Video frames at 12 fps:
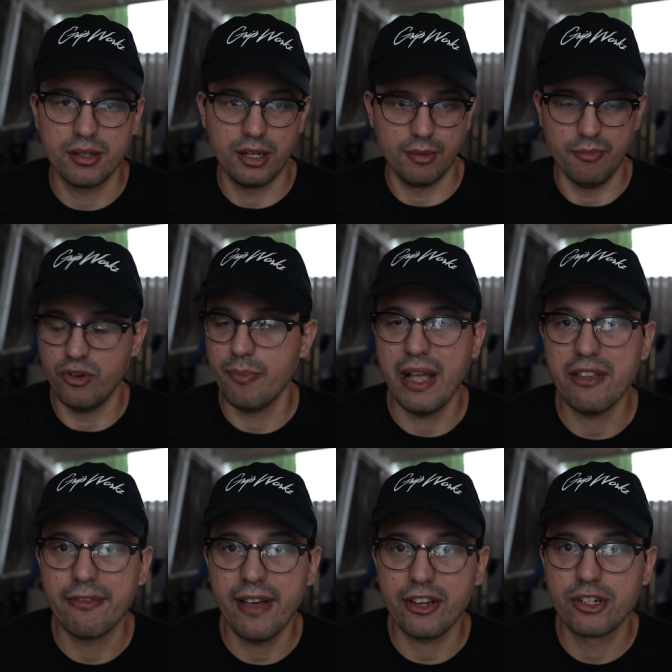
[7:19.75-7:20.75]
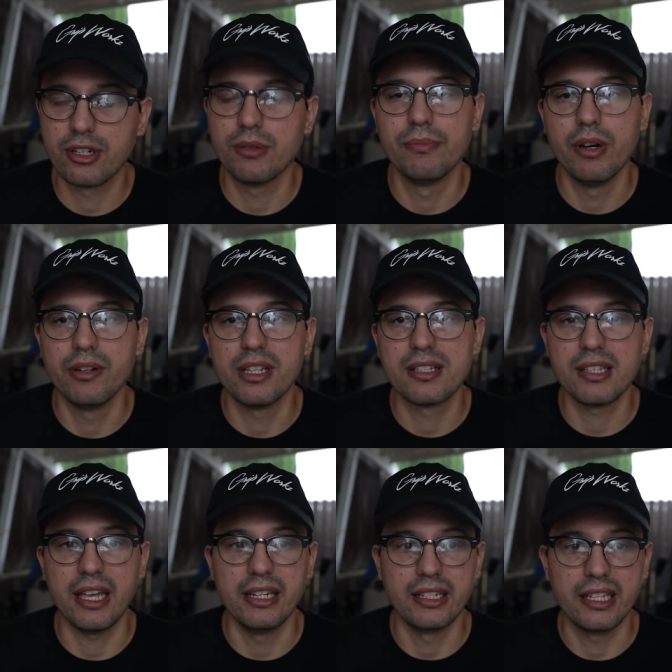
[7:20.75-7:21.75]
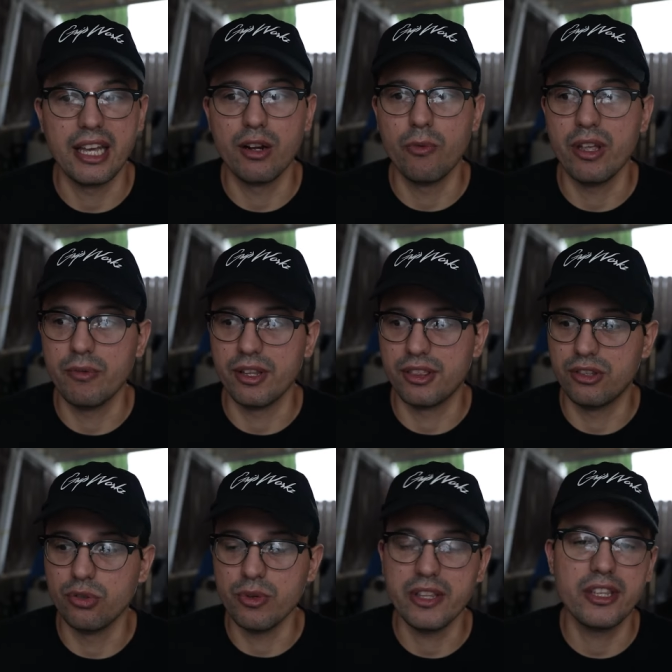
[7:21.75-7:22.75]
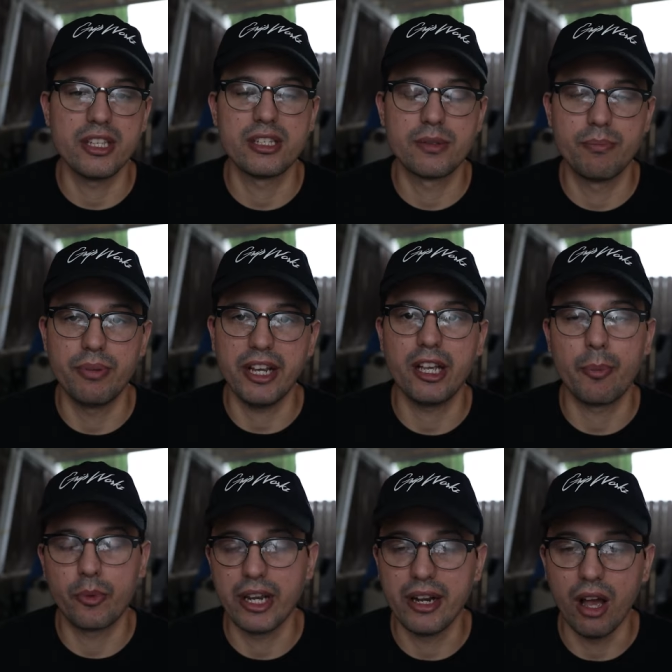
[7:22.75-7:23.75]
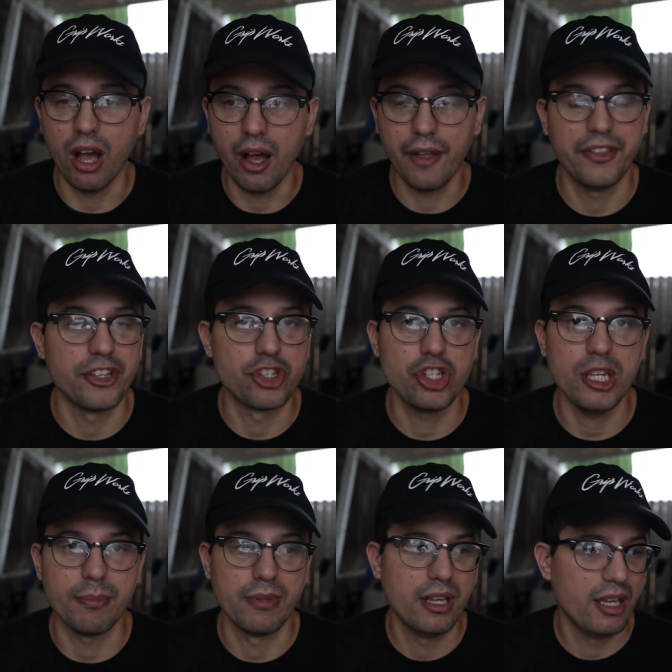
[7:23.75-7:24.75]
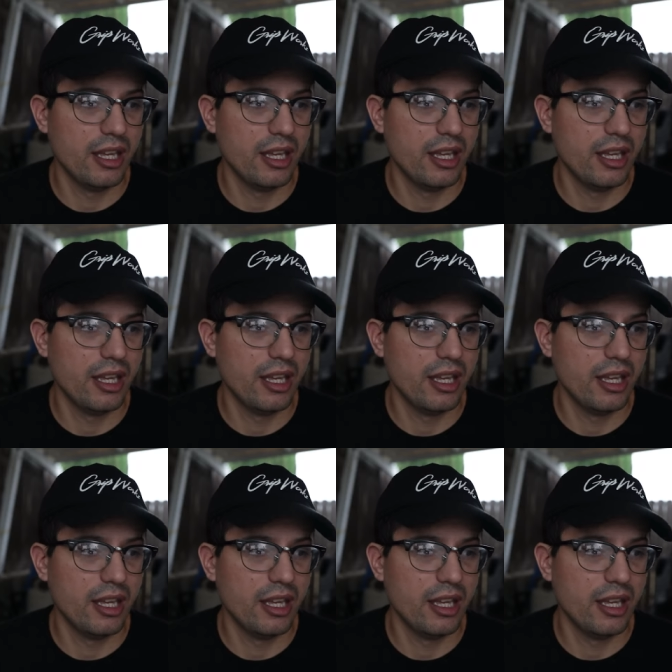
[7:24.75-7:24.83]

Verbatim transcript: remanufactured components, and get away with doing this brake upgrade on the cheap.